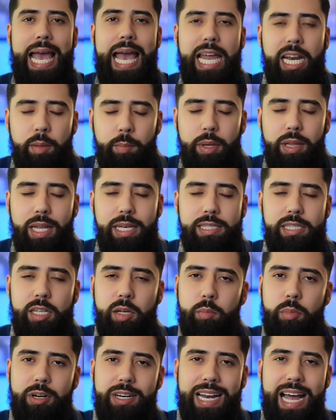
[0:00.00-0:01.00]
NMLS
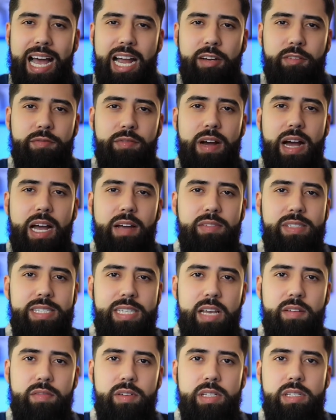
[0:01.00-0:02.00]
number
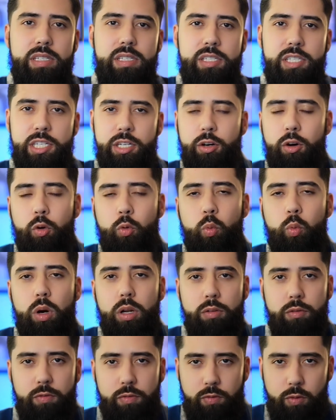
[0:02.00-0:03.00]

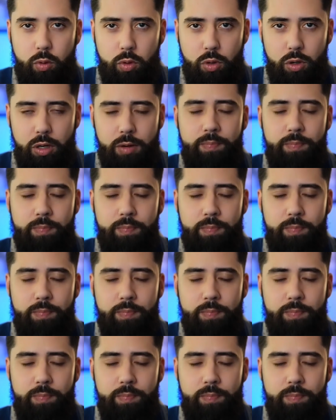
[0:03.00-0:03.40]
957014.